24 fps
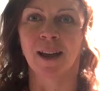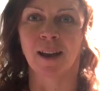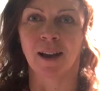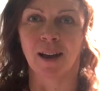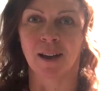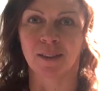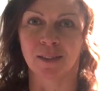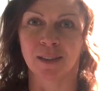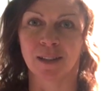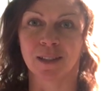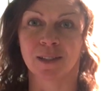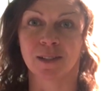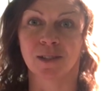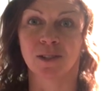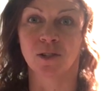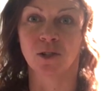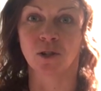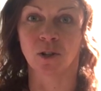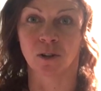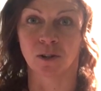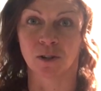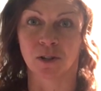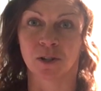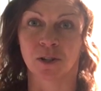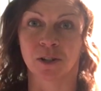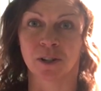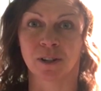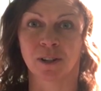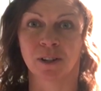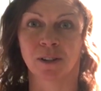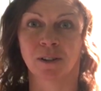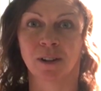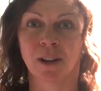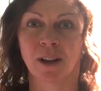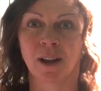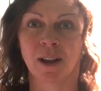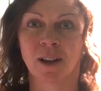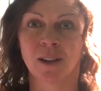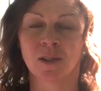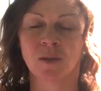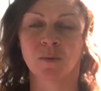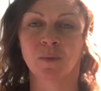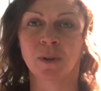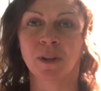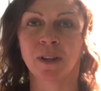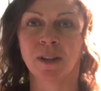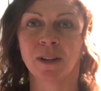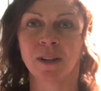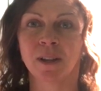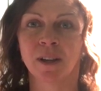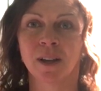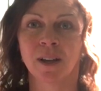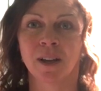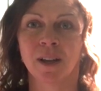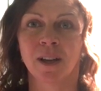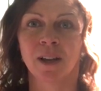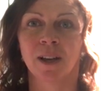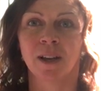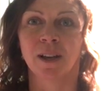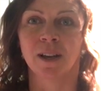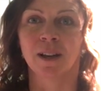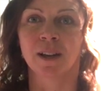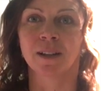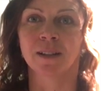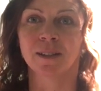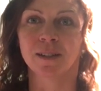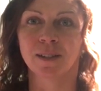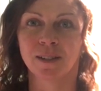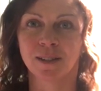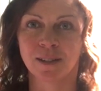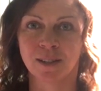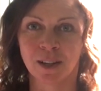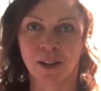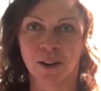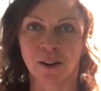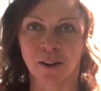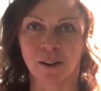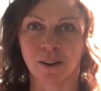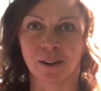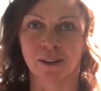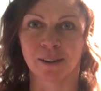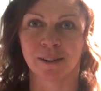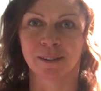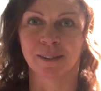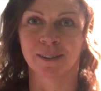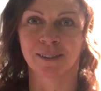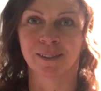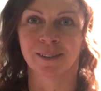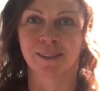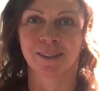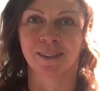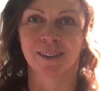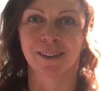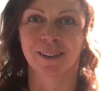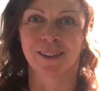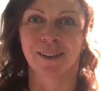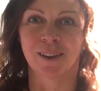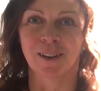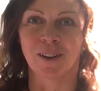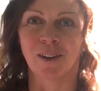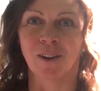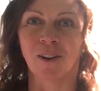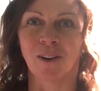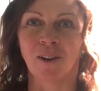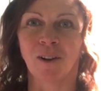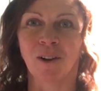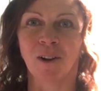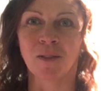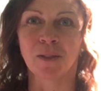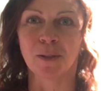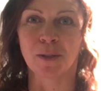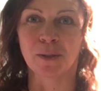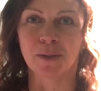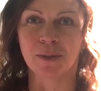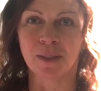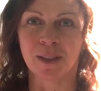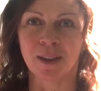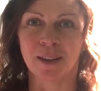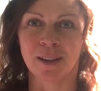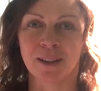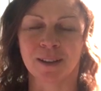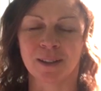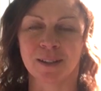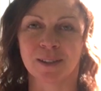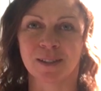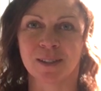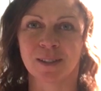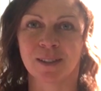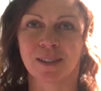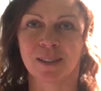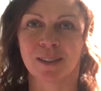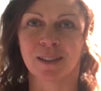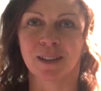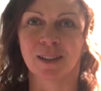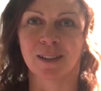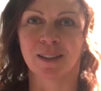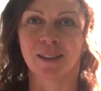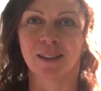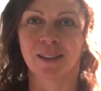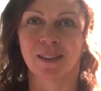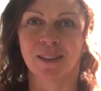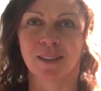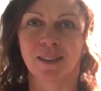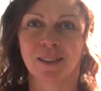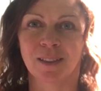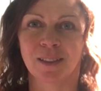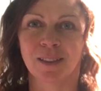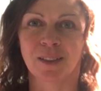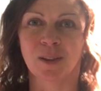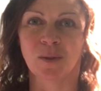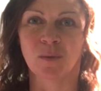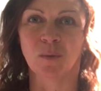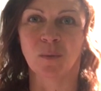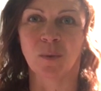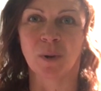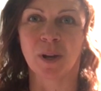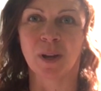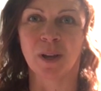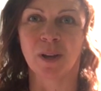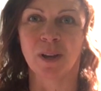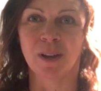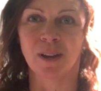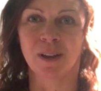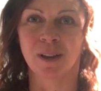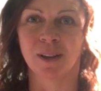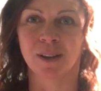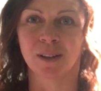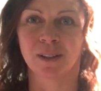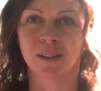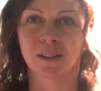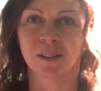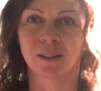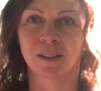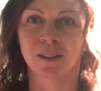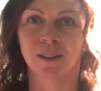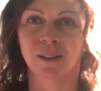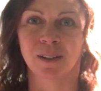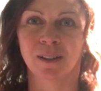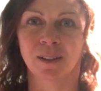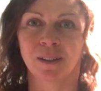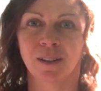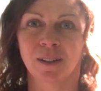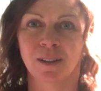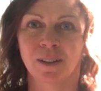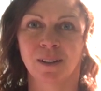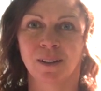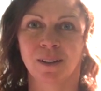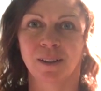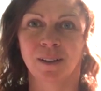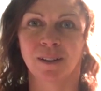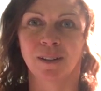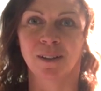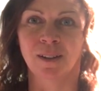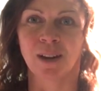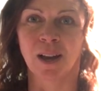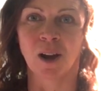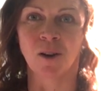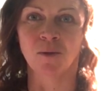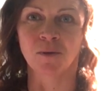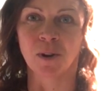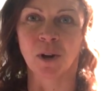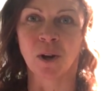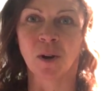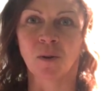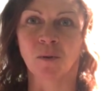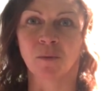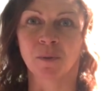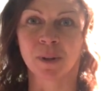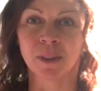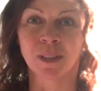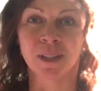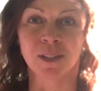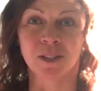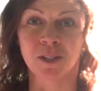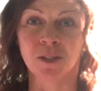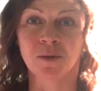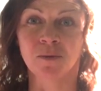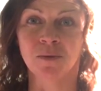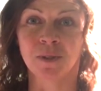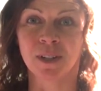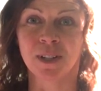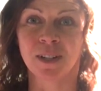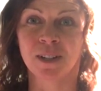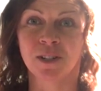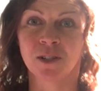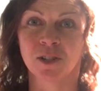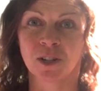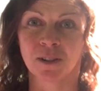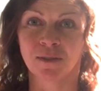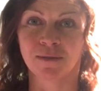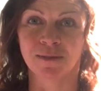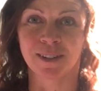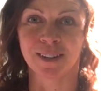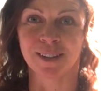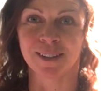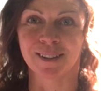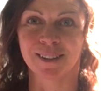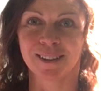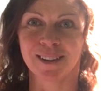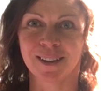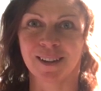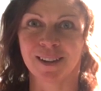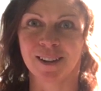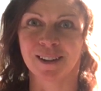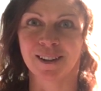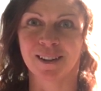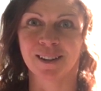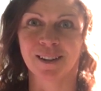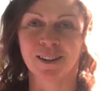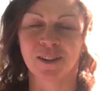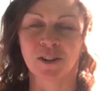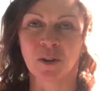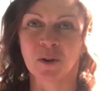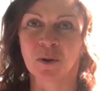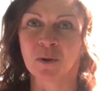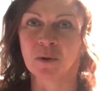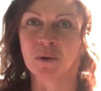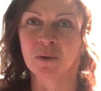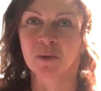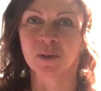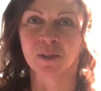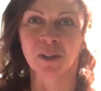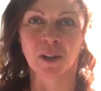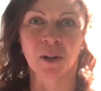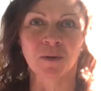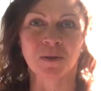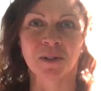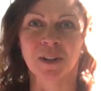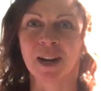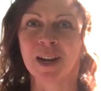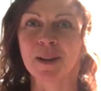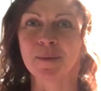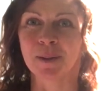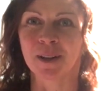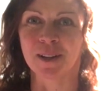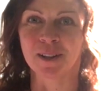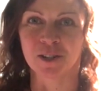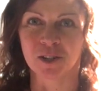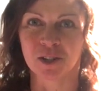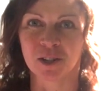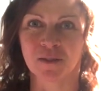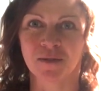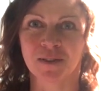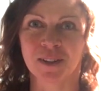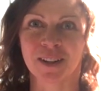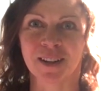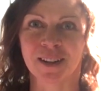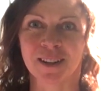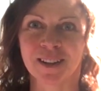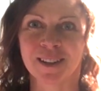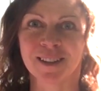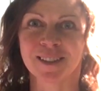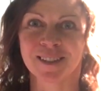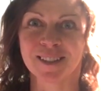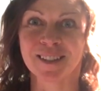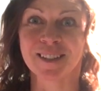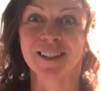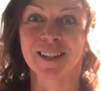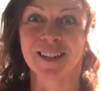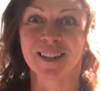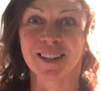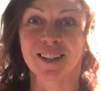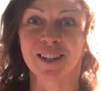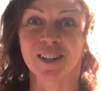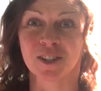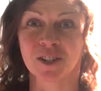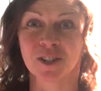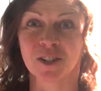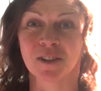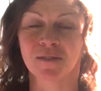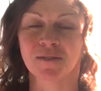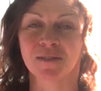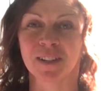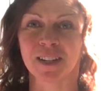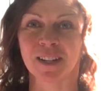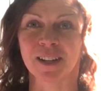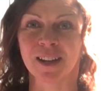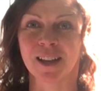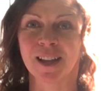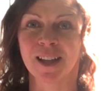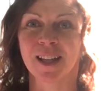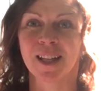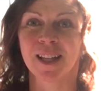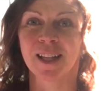at this juncture as we consider all the things that we now know really do need shifting, and no slow timeline shifting, instantaneous shifting.